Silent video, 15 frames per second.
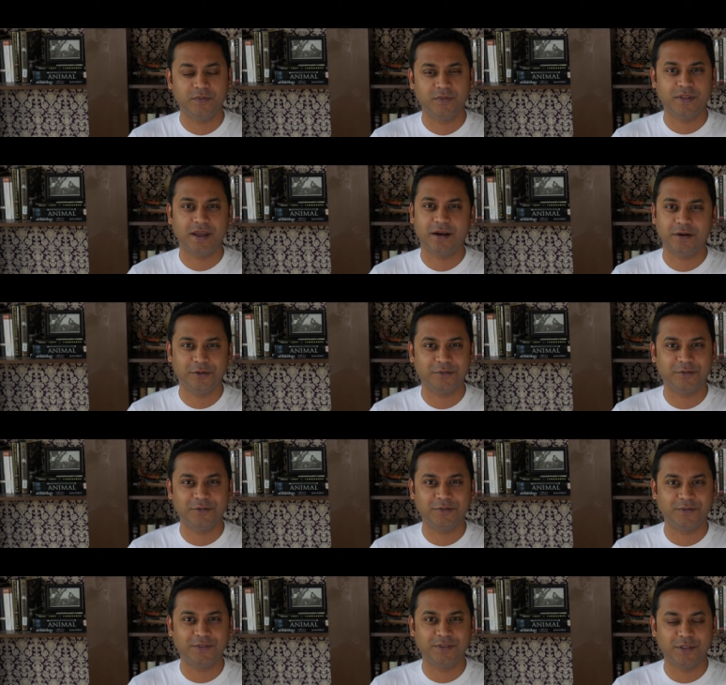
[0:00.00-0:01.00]
Now,
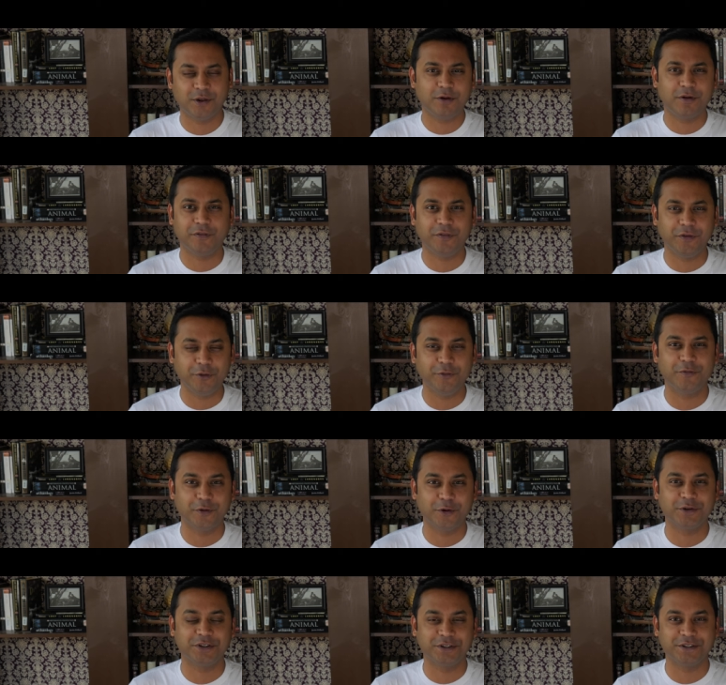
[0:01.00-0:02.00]
there are a few
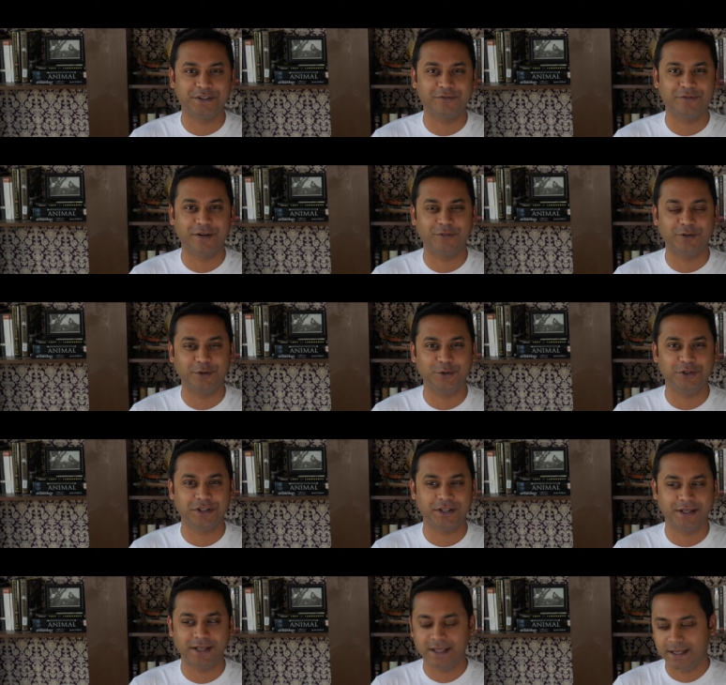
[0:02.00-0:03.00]
versions of
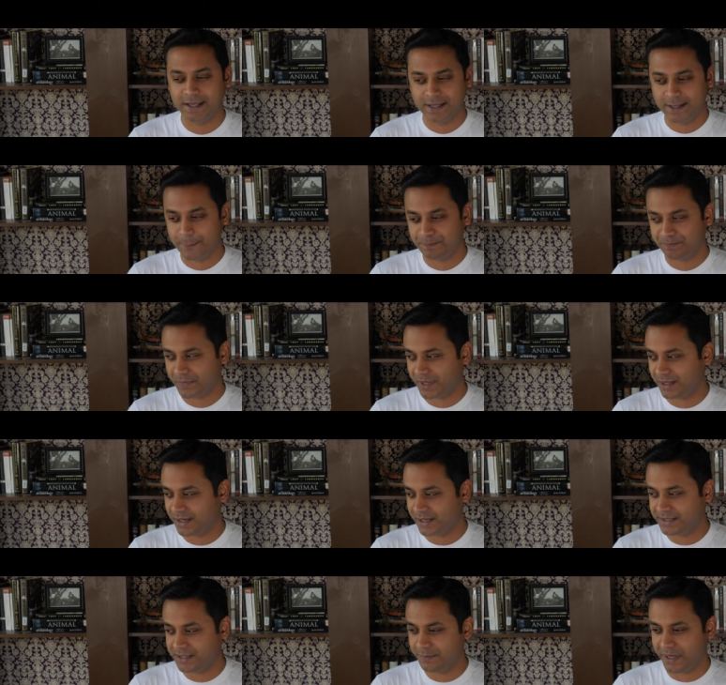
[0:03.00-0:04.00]
Revolution, and
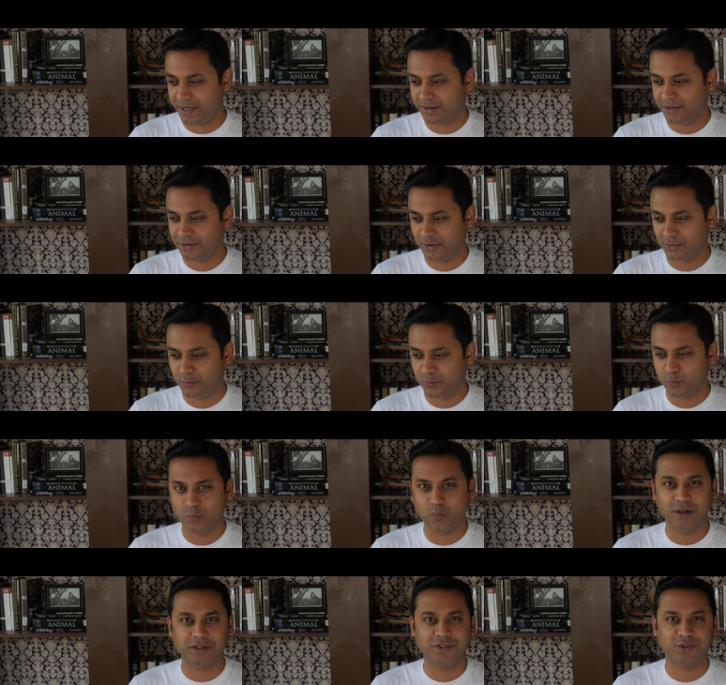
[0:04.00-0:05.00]
I debated on
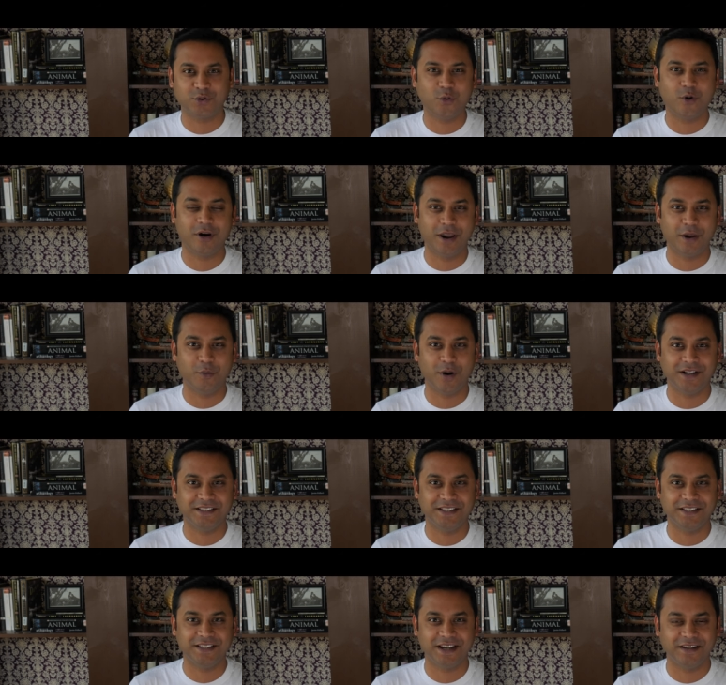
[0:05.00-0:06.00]
what story I wanted
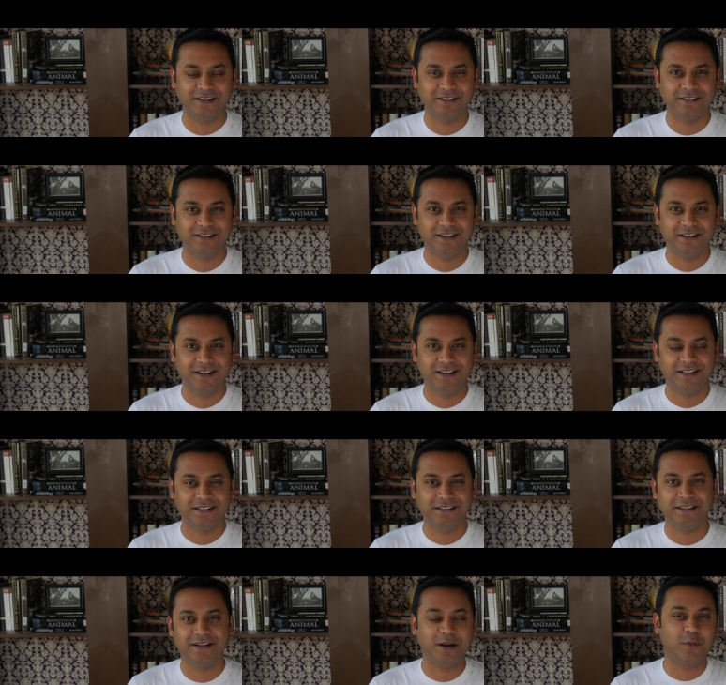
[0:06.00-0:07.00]
to tell.
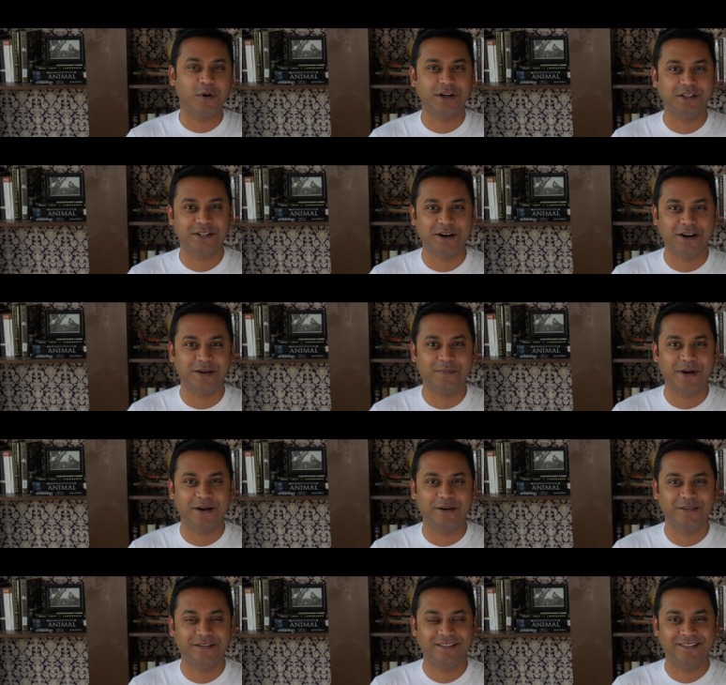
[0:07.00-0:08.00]
Did I want to talk
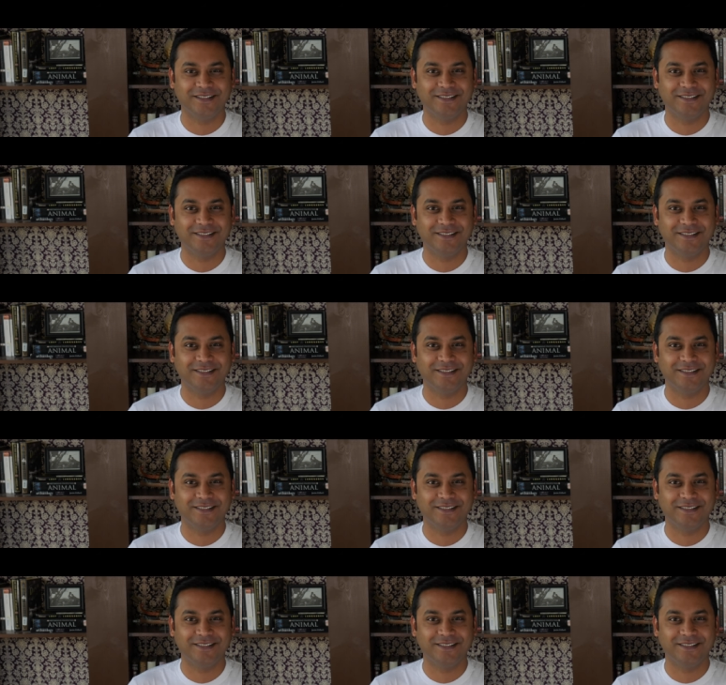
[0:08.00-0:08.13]
about